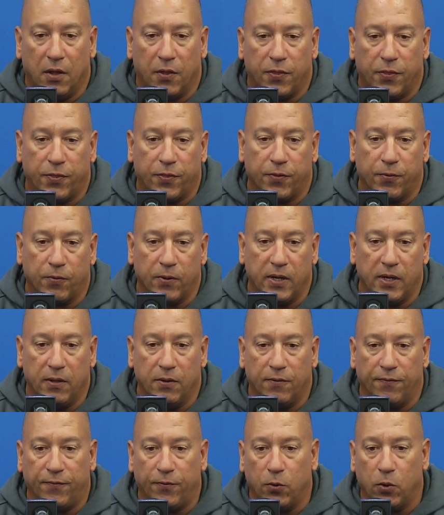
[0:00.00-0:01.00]
Three
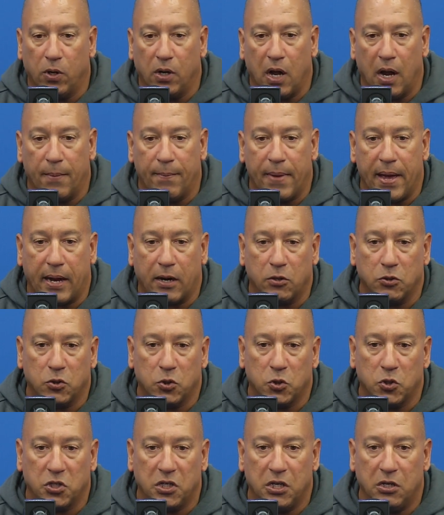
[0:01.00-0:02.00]
of the four
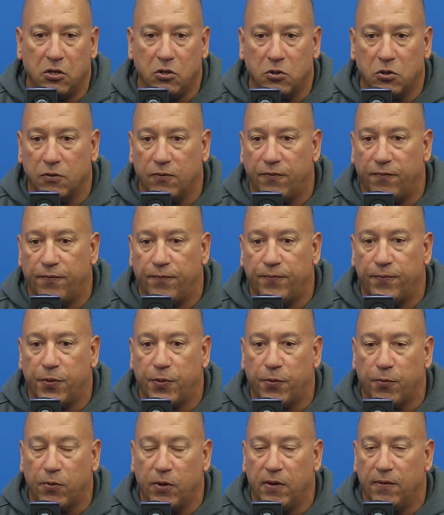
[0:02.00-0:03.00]
linebackers are seniors, and
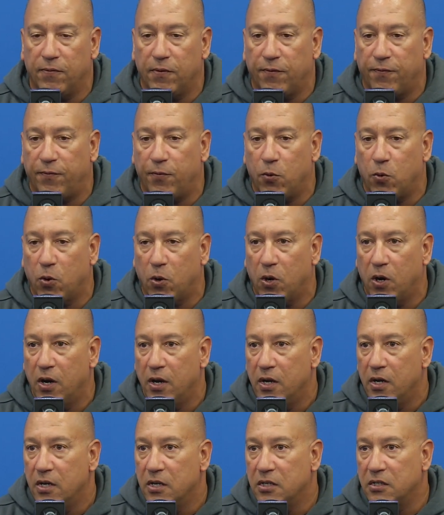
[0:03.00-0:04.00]
three of the four
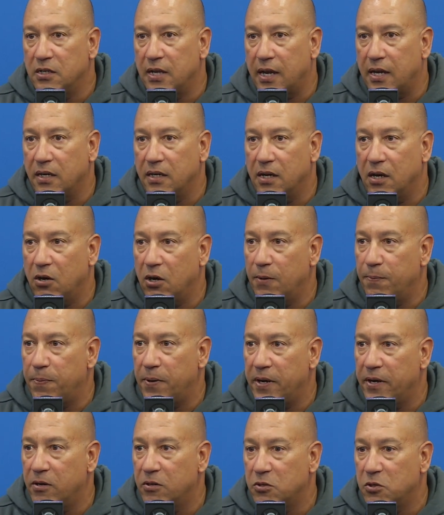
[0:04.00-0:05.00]
secondary
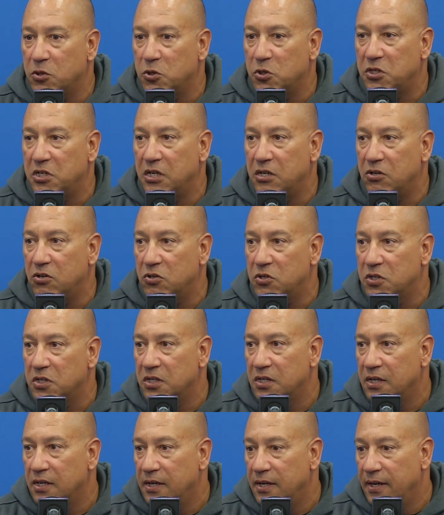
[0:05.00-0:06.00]
players are
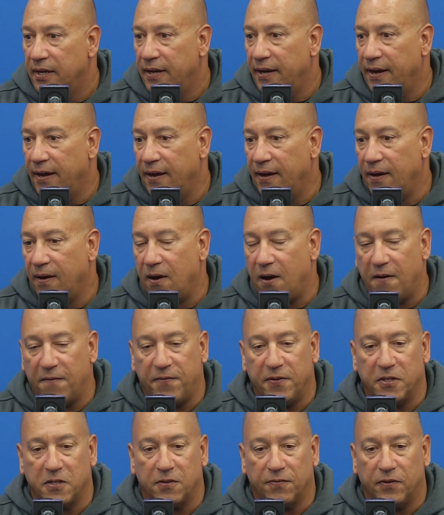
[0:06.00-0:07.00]
seniors.
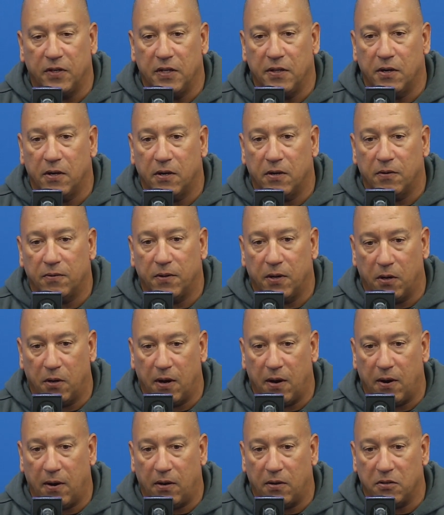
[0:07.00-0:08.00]
Offensively,
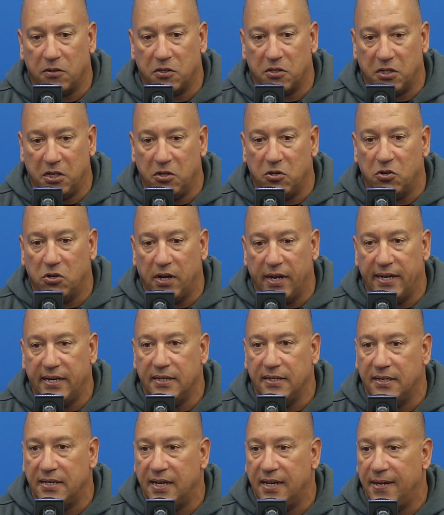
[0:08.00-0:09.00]
they're
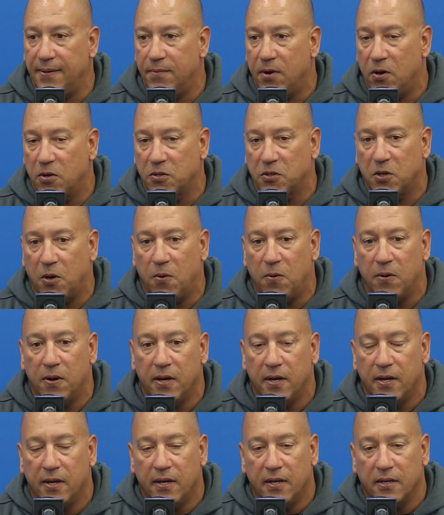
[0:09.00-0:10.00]
senior-laden team also.
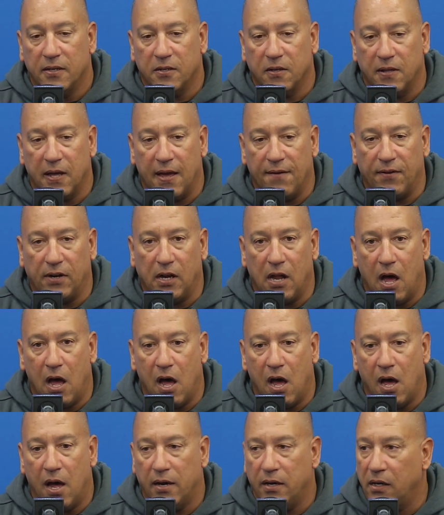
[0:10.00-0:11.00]
So they have a
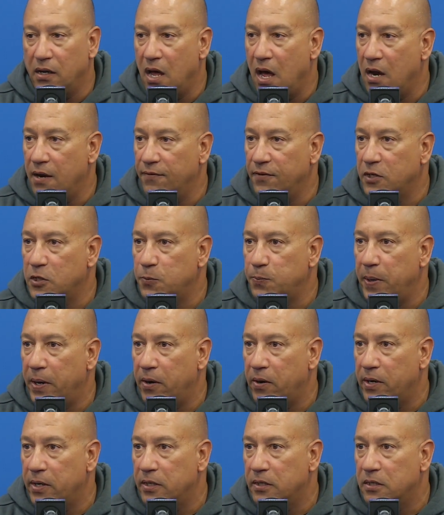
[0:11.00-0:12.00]
lot of
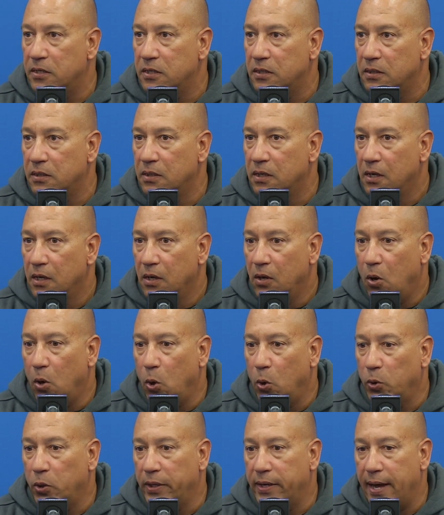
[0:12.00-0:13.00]
experience and
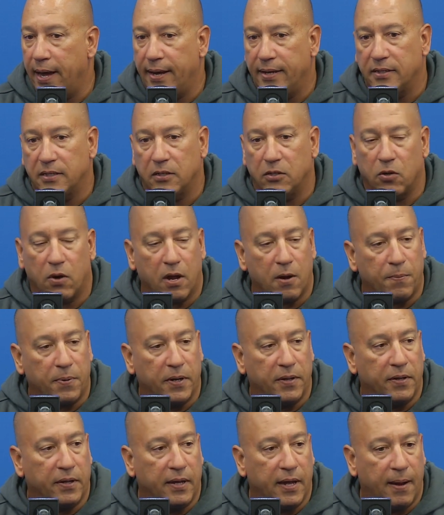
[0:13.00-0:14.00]
older guys that know how to
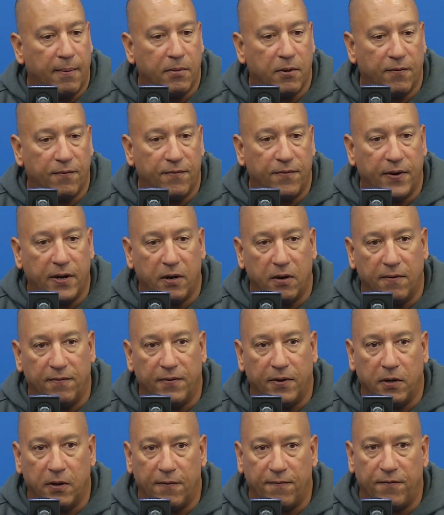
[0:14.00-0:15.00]
play the game. They're very,
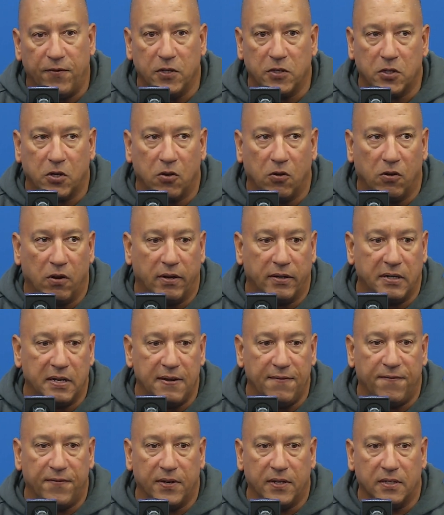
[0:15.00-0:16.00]
very physical on
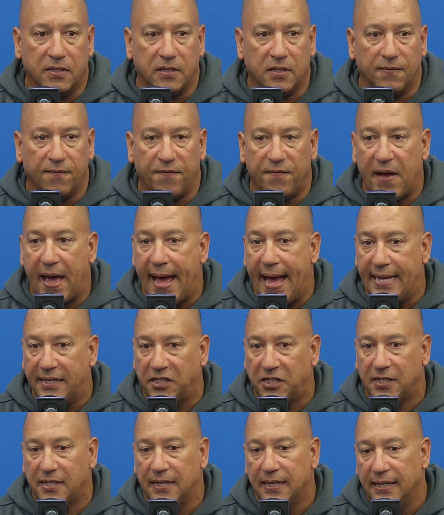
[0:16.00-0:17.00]
defense and
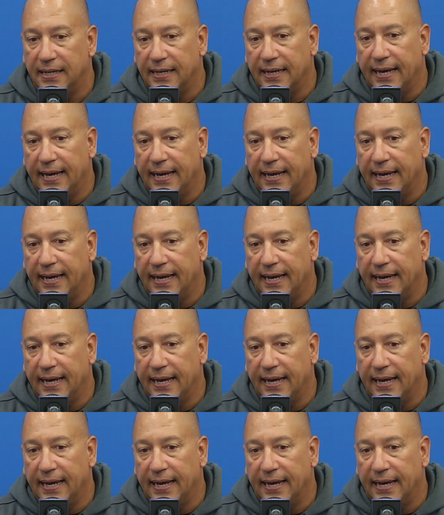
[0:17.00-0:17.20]
fast.